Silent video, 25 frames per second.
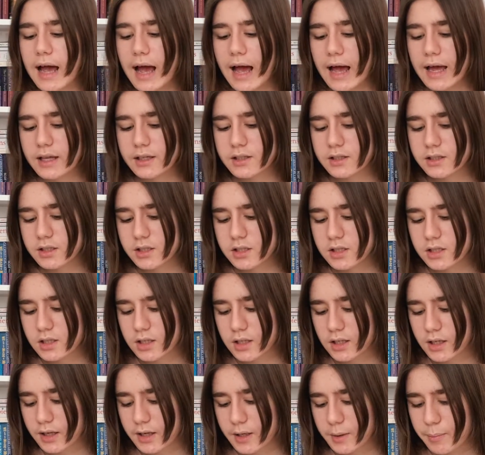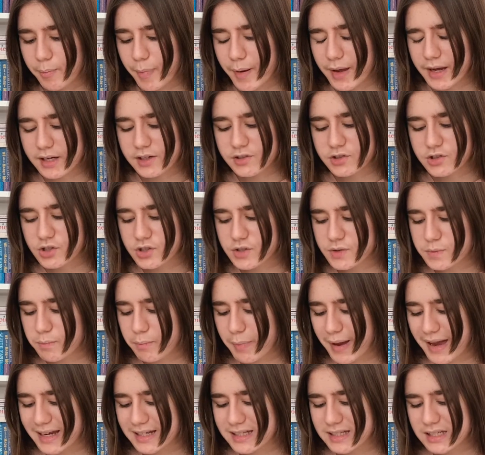and like pictures and
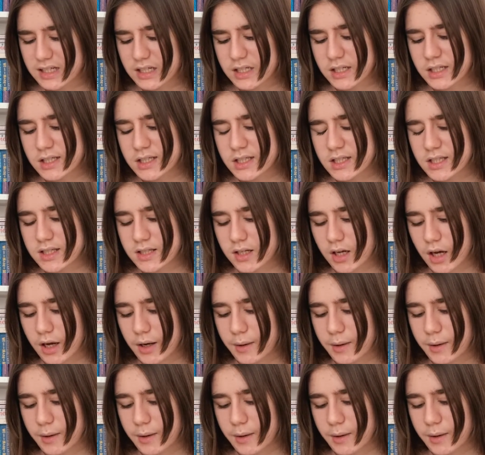paintings,